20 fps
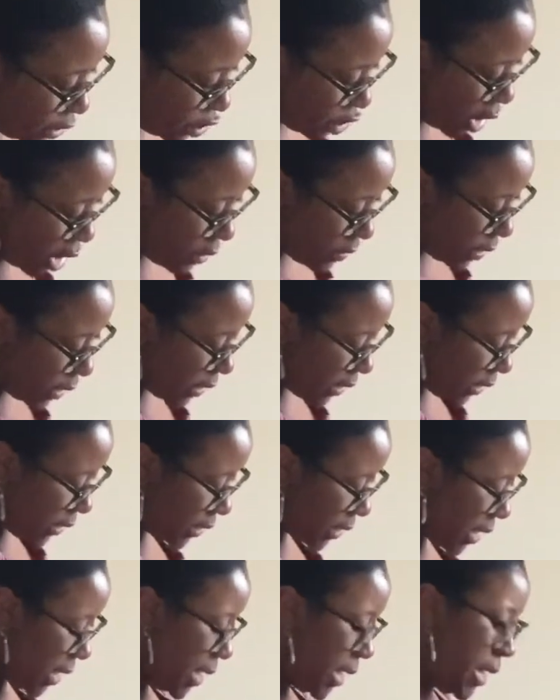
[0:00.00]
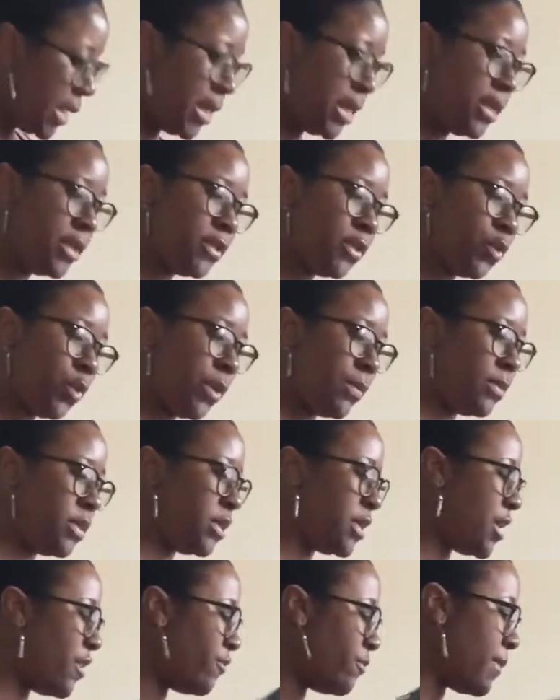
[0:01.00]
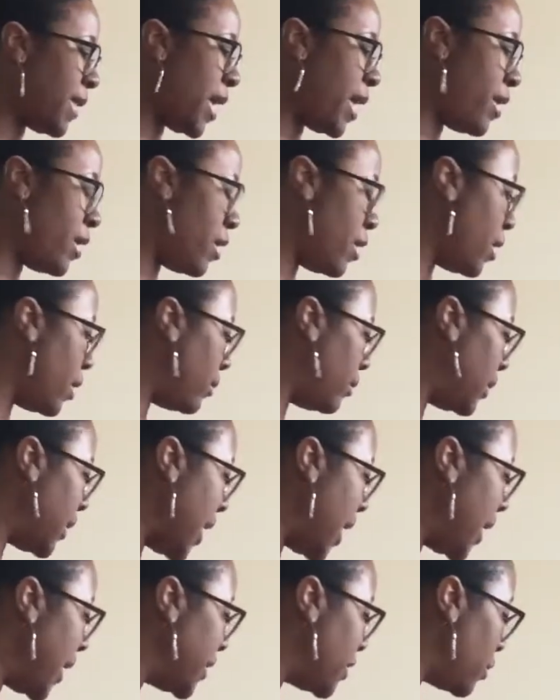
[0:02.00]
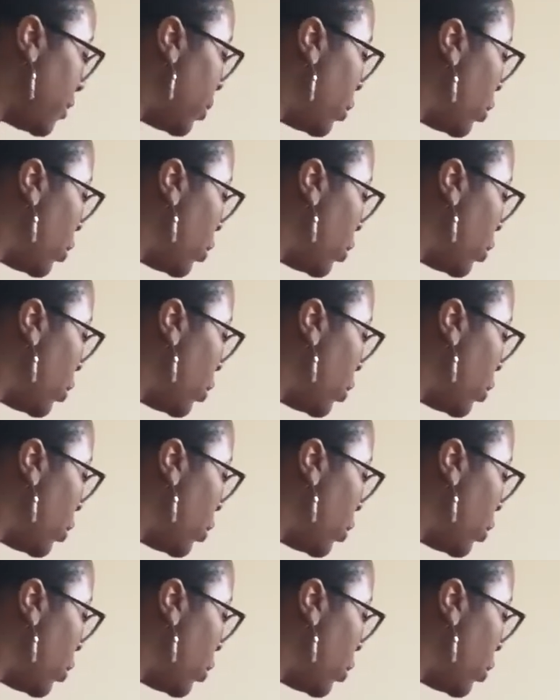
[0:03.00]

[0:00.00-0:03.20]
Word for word: pajamas and his swim stuff. My um, dad has a